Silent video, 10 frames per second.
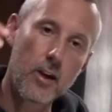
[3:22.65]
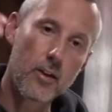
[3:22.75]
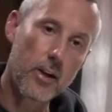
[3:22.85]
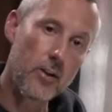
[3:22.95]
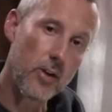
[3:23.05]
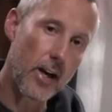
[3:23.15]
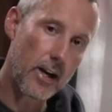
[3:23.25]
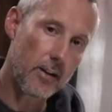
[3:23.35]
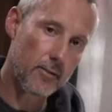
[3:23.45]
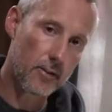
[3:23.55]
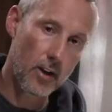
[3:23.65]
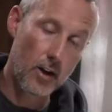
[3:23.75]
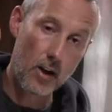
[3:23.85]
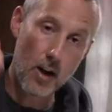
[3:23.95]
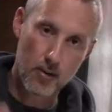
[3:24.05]
Then you have
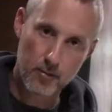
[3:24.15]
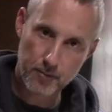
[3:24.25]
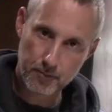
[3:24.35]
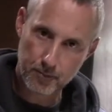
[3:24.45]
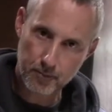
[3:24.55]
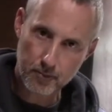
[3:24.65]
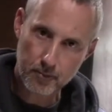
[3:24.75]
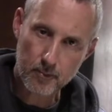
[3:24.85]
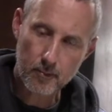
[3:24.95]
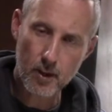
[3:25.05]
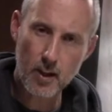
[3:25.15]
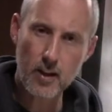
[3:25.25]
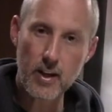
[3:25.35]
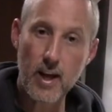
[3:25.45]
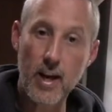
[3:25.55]
love,
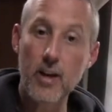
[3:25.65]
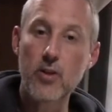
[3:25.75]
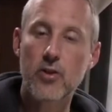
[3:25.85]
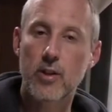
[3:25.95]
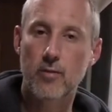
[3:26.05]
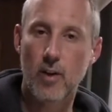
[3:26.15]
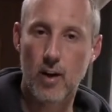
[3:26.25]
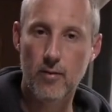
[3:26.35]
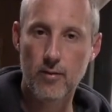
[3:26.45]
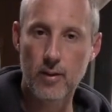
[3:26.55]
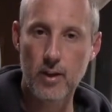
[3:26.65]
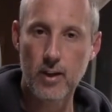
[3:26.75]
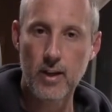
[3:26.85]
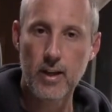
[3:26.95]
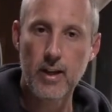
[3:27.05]
and the energy of love
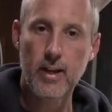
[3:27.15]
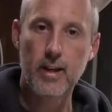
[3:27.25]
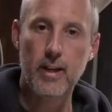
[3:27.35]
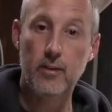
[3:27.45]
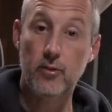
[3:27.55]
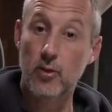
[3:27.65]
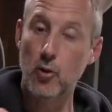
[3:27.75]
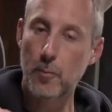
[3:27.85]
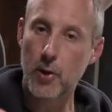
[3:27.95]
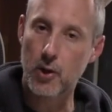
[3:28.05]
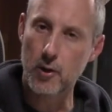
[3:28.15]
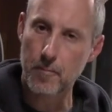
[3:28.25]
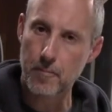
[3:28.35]
is still pure,